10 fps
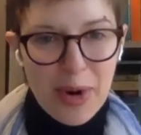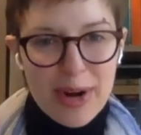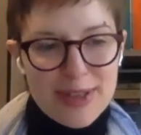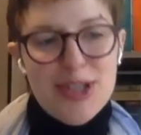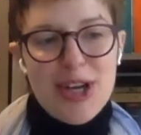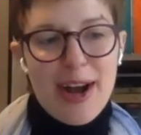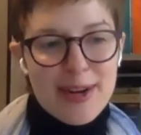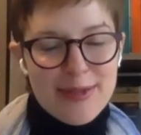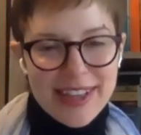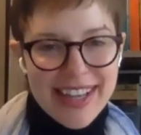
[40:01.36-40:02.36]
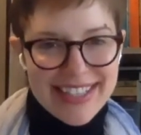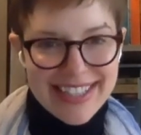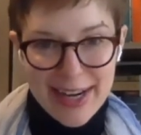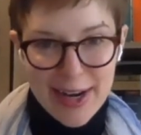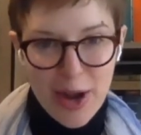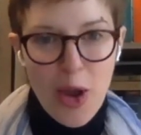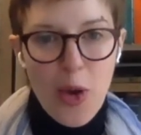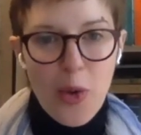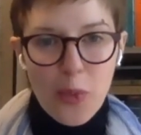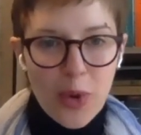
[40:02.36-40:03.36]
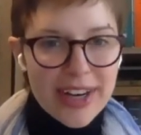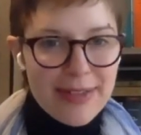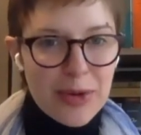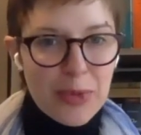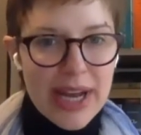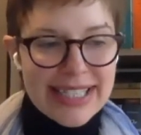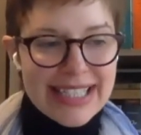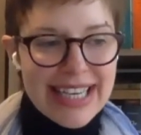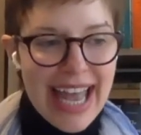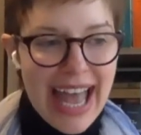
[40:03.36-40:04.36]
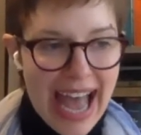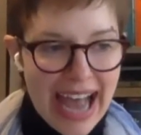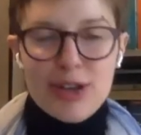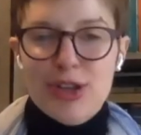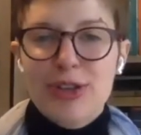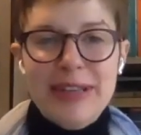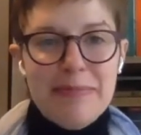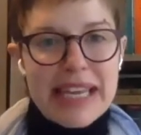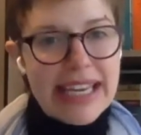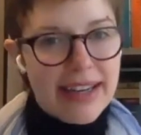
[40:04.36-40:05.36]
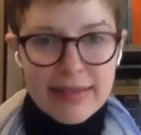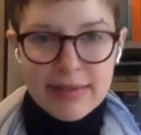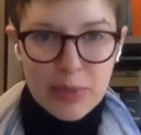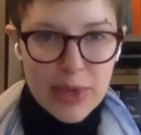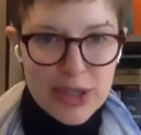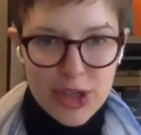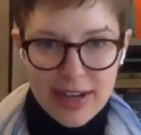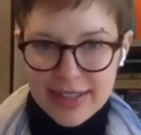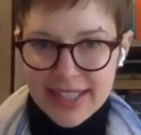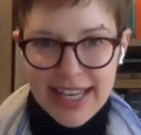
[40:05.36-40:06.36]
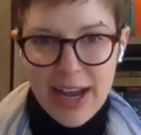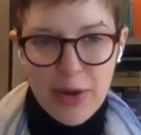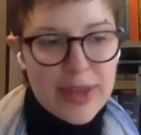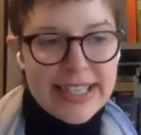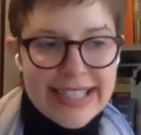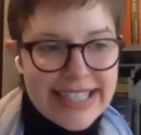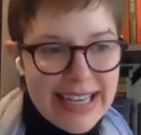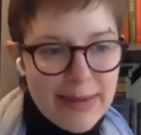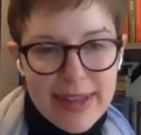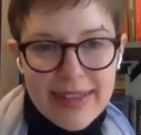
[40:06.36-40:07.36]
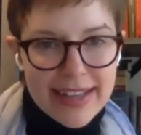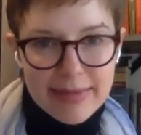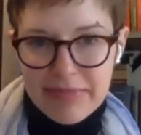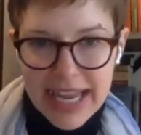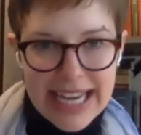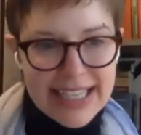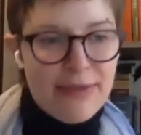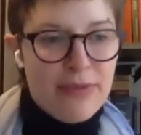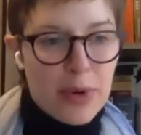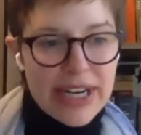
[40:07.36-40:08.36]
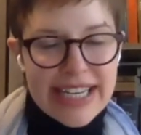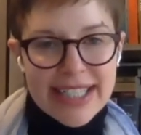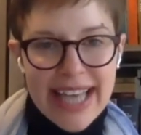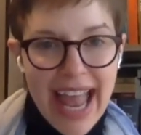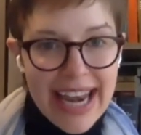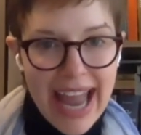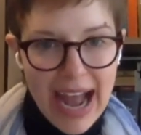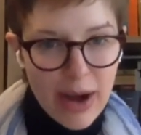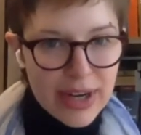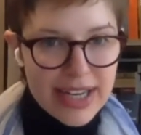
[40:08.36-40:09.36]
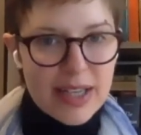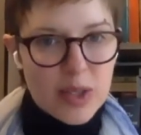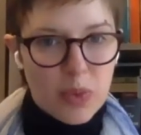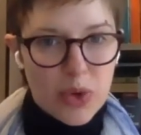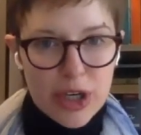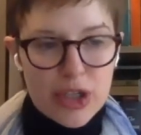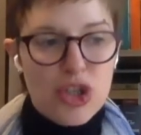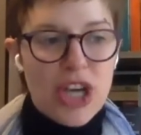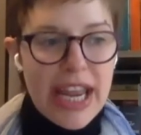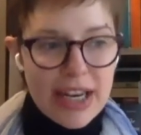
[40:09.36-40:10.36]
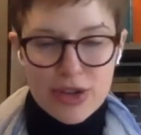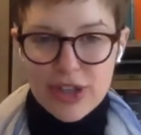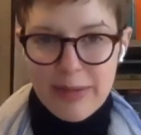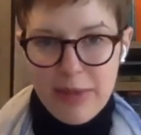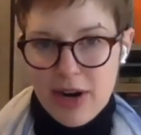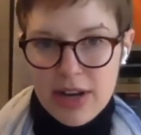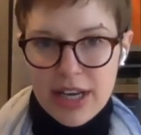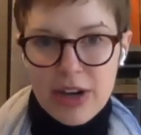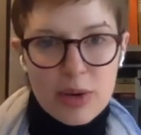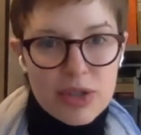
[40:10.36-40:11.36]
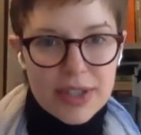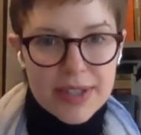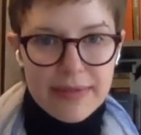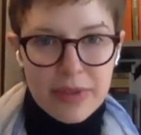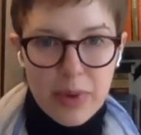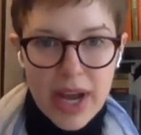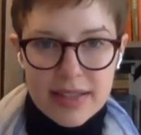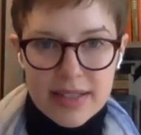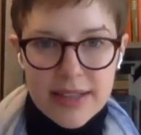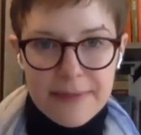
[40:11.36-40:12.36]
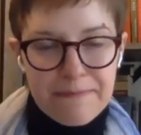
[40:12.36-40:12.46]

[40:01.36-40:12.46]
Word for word: more of a geography lesson. What sure. did the West actually mean when John set out with his team in the 1840s, and how did his work change American notions of the West?